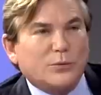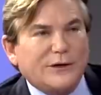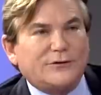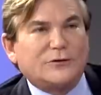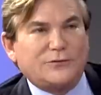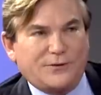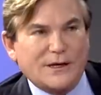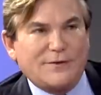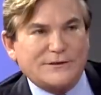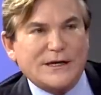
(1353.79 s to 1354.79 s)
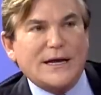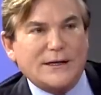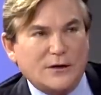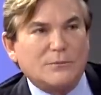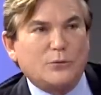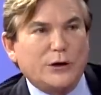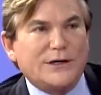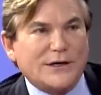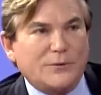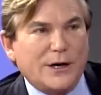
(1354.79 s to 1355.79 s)
research for the FDA here in Marina
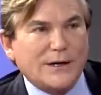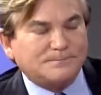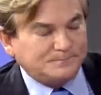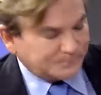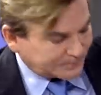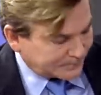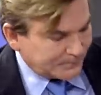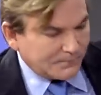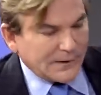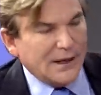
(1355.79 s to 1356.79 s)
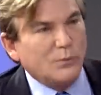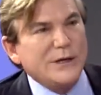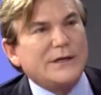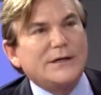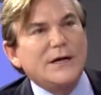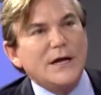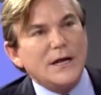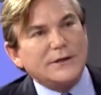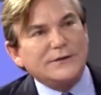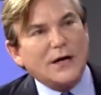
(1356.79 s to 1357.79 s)
Del Rey, and we can
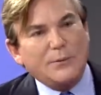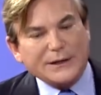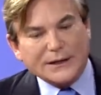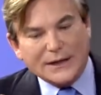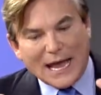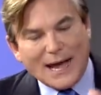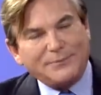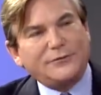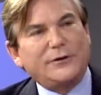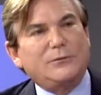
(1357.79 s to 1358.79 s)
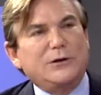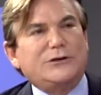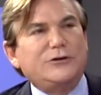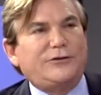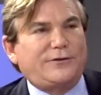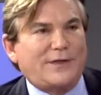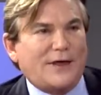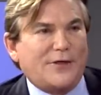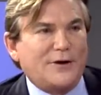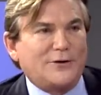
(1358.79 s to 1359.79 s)
we can absolutely reduce the
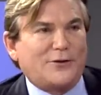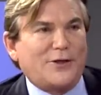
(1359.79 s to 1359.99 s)
thunder